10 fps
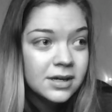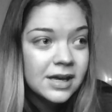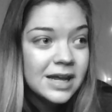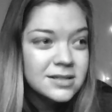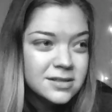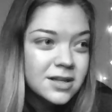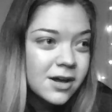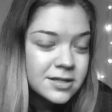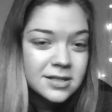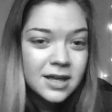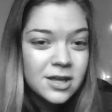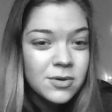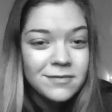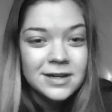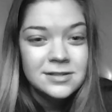It sucks that you
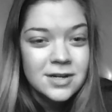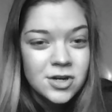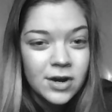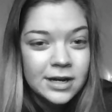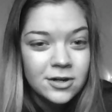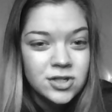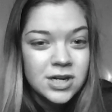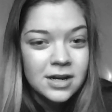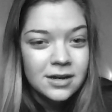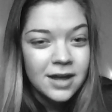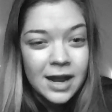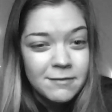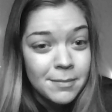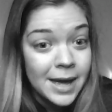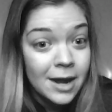invested your energy in kind of
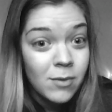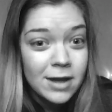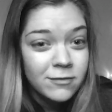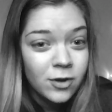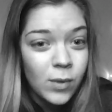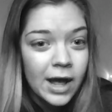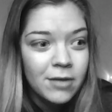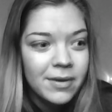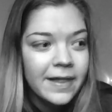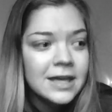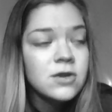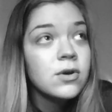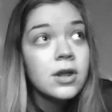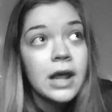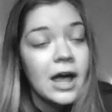a bad way for a while, but like, you
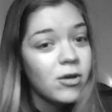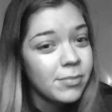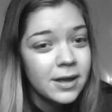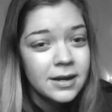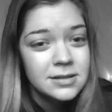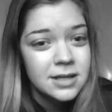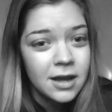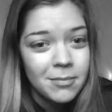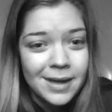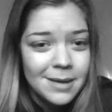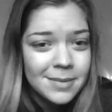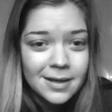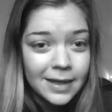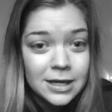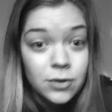couldn't help it. It's like a baby.
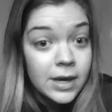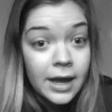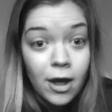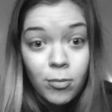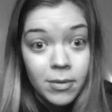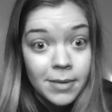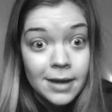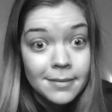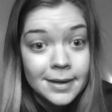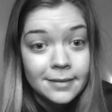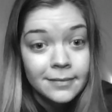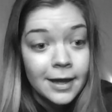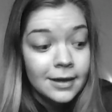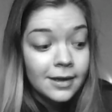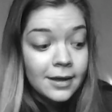Like, you can't help a baby.
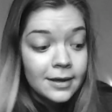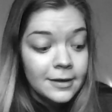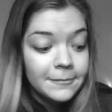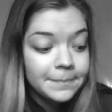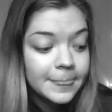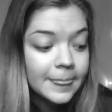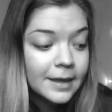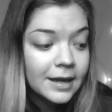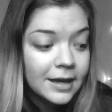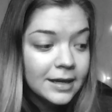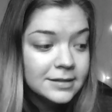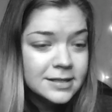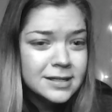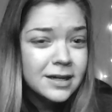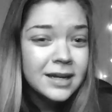Like, it
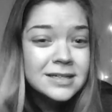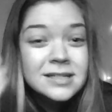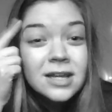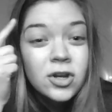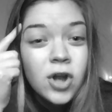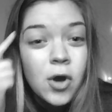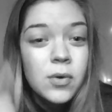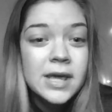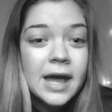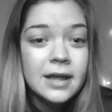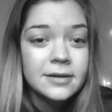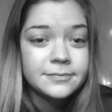doesn't know yet.